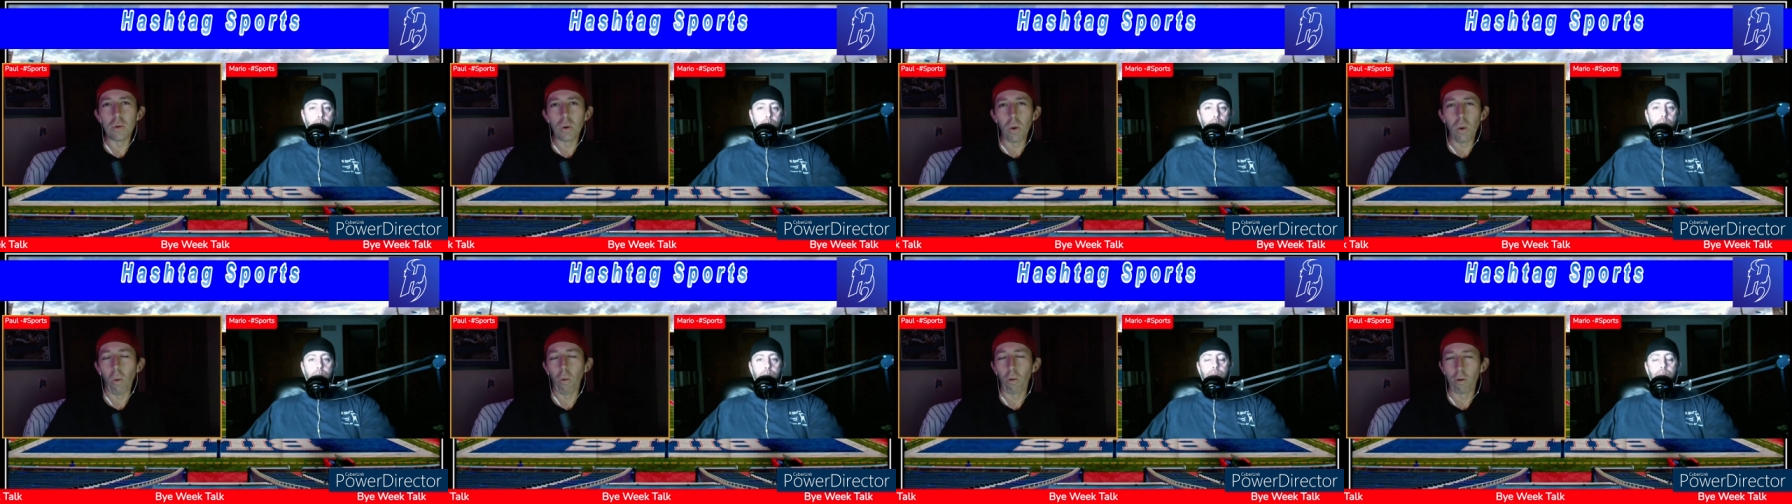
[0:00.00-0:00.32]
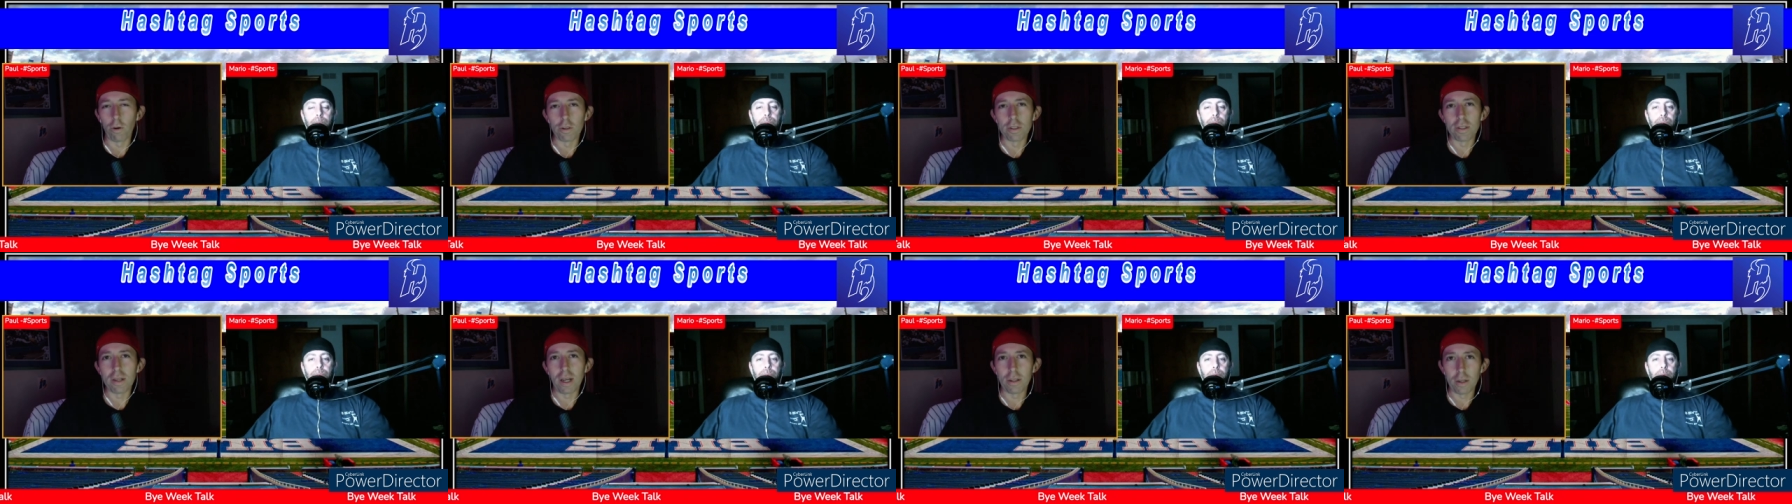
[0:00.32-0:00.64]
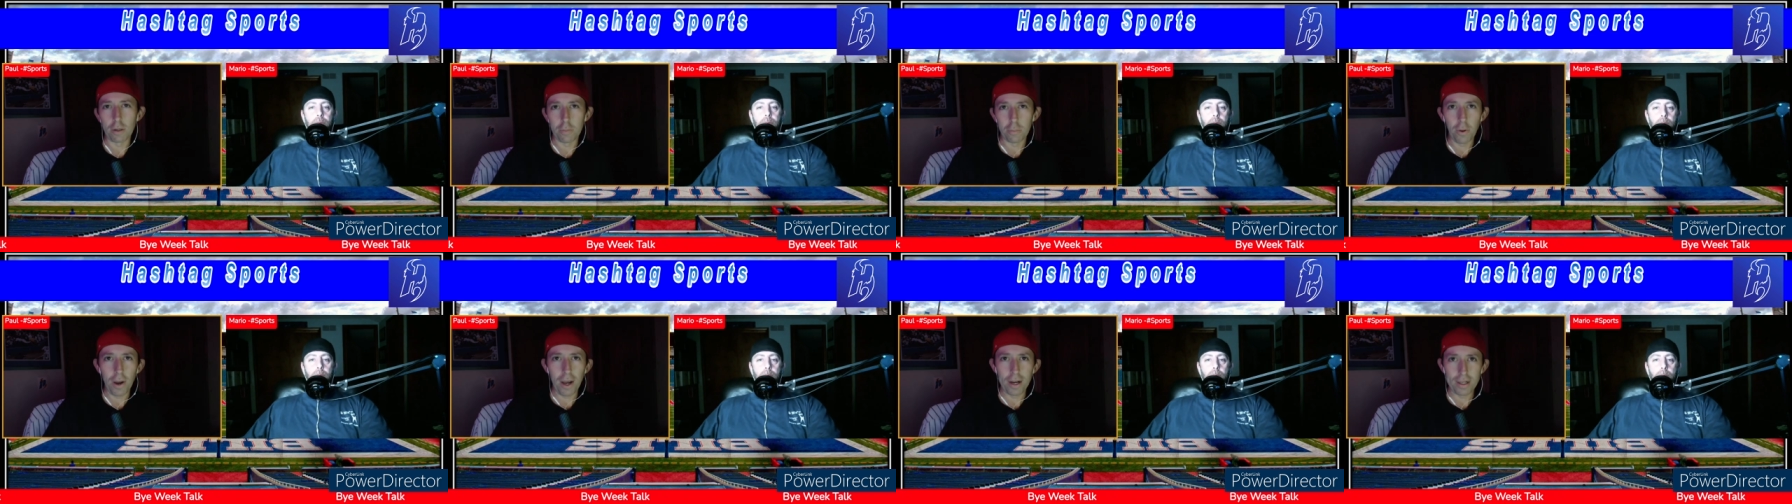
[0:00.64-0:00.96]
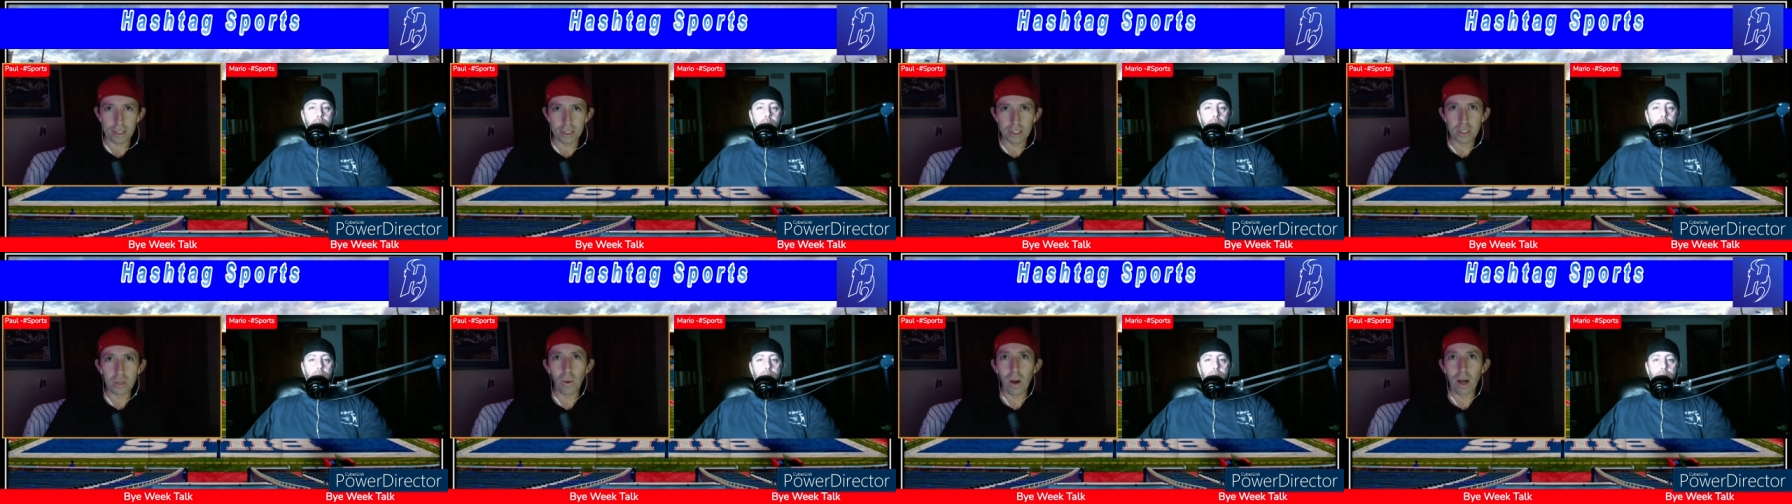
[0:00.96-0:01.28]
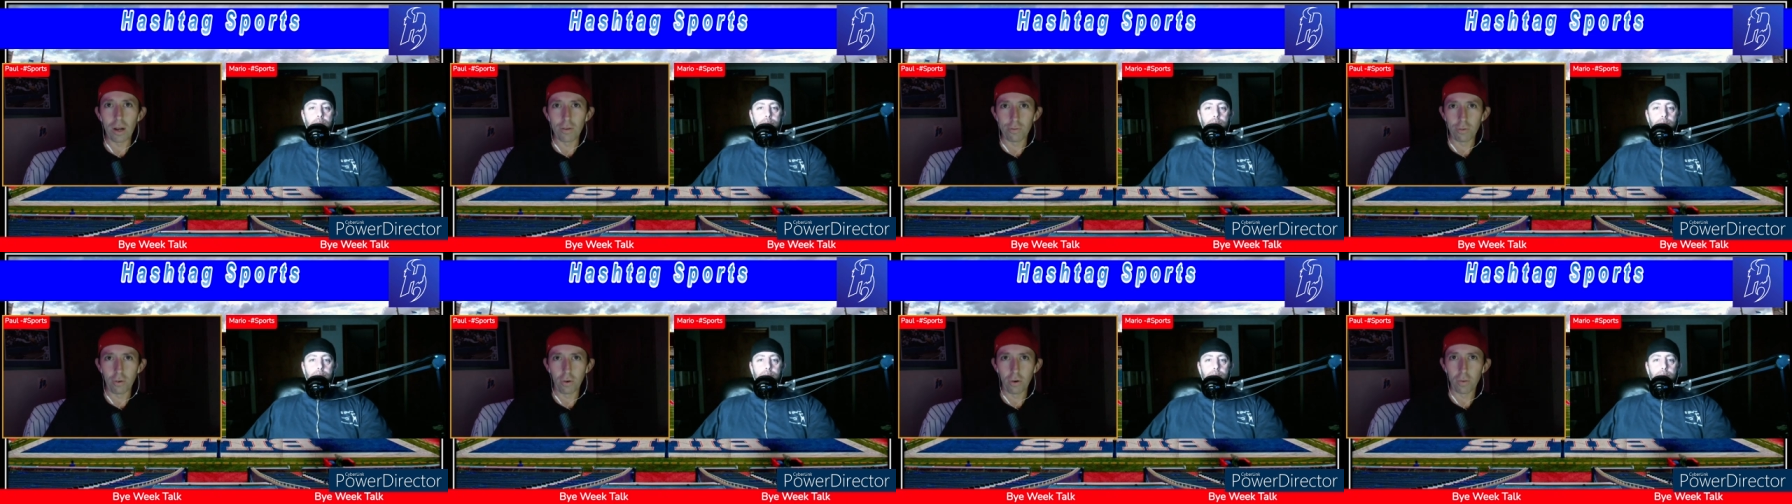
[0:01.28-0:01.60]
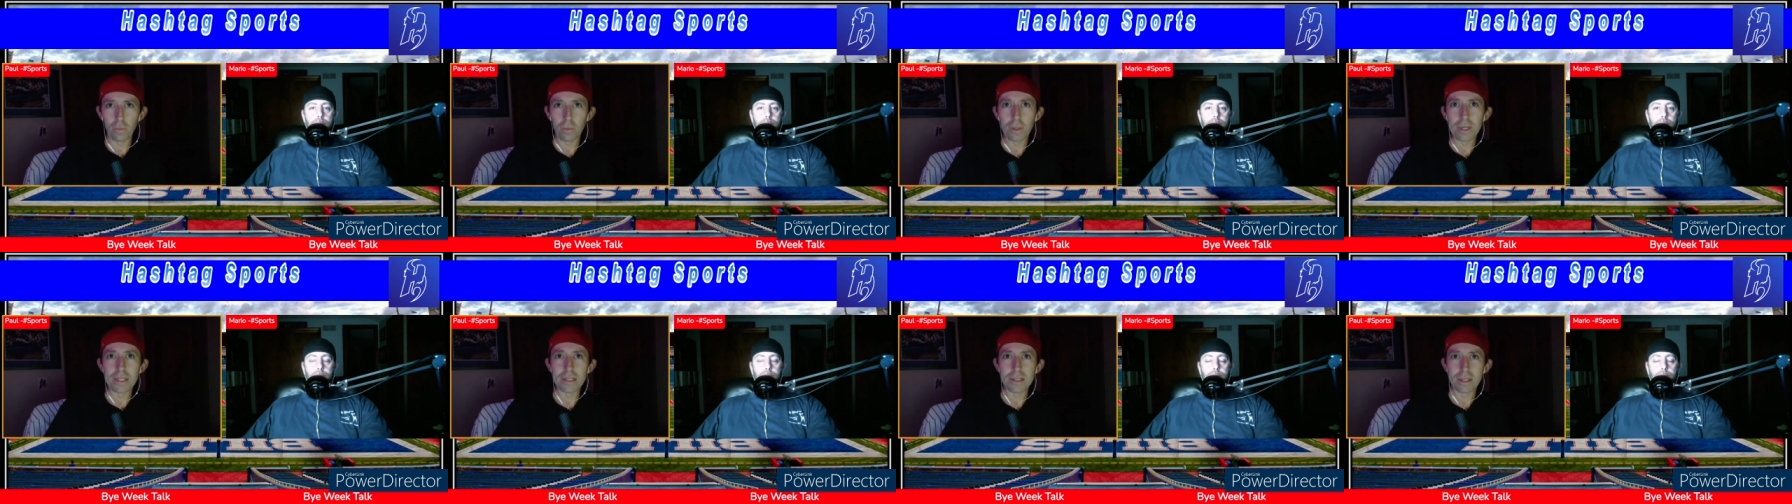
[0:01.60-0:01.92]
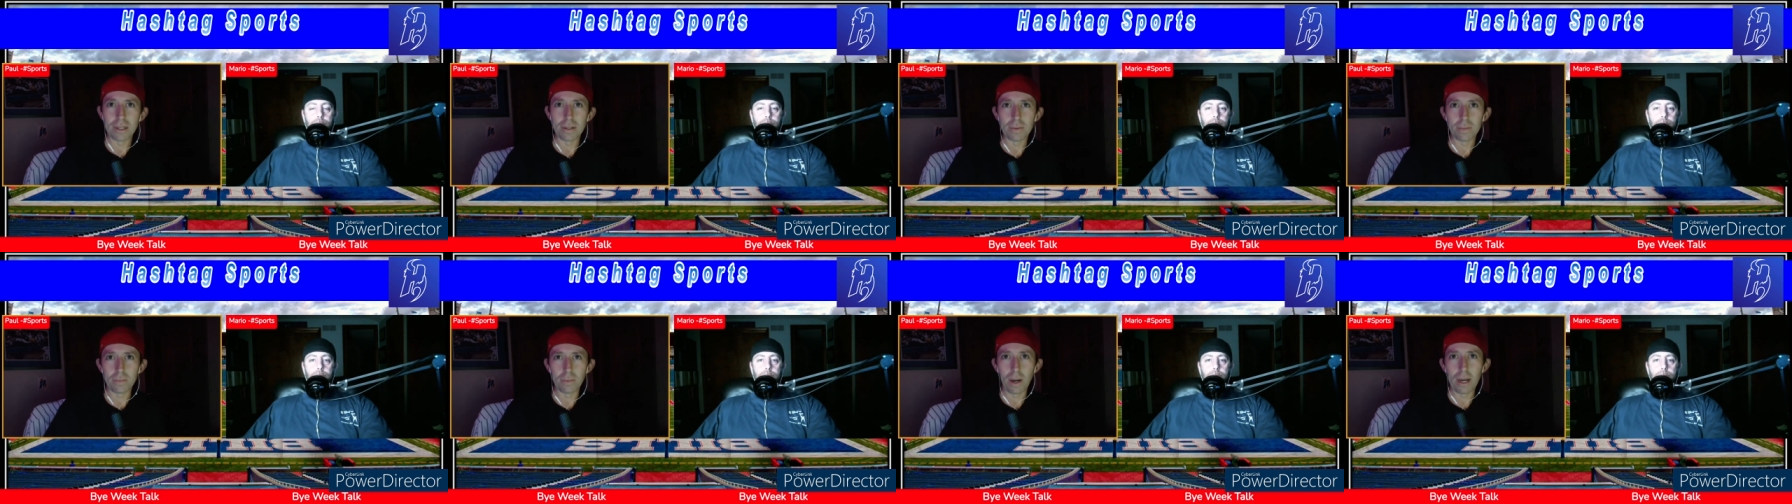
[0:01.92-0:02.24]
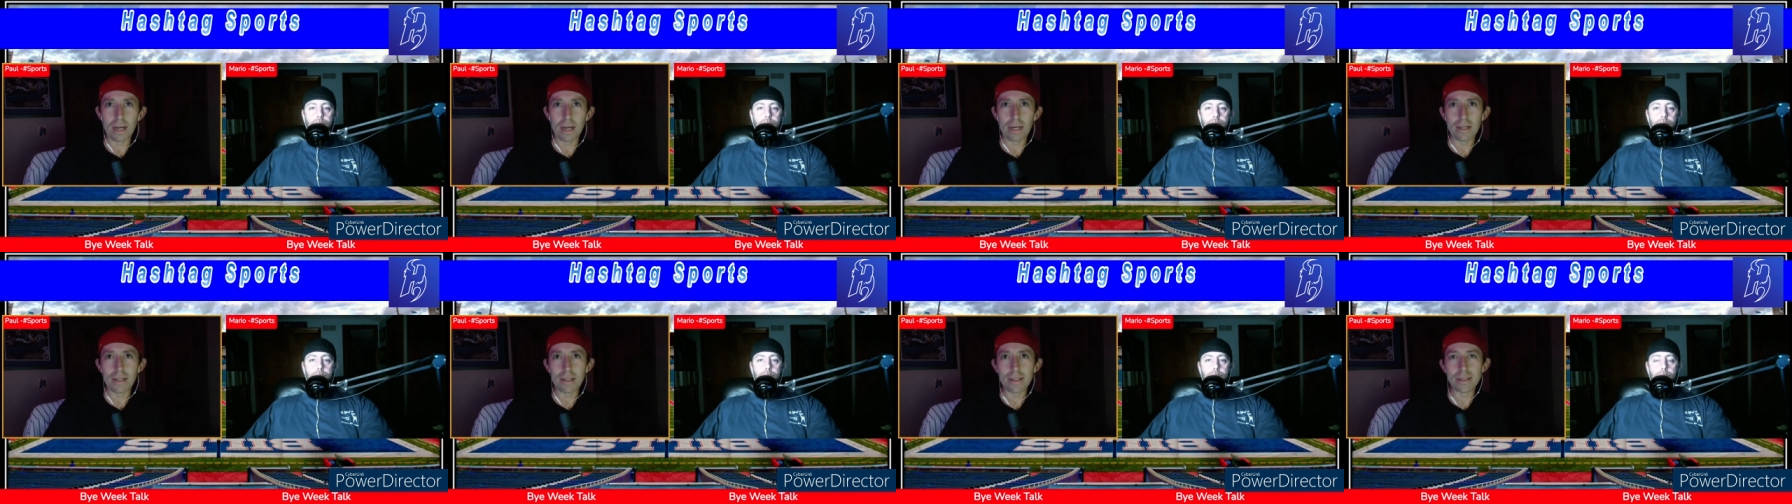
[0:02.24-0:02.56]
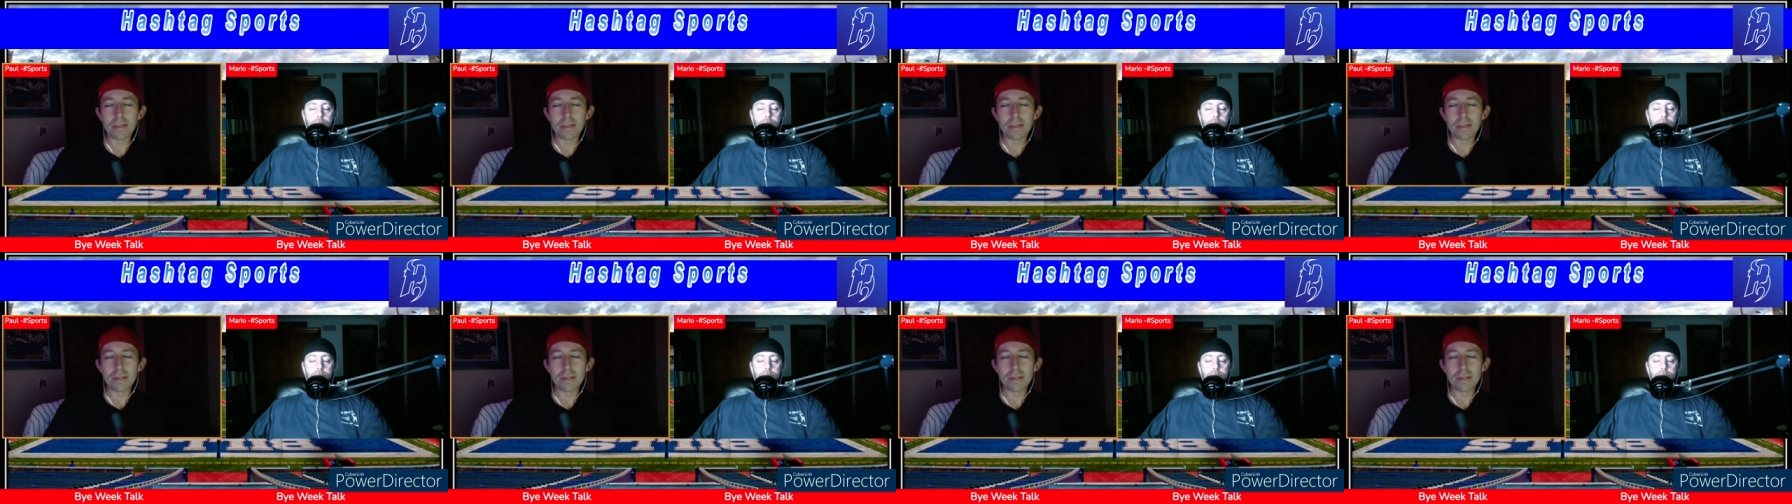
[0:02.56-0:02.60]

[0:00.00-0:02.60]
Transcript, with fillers: corners on their practice squad for a reason, right?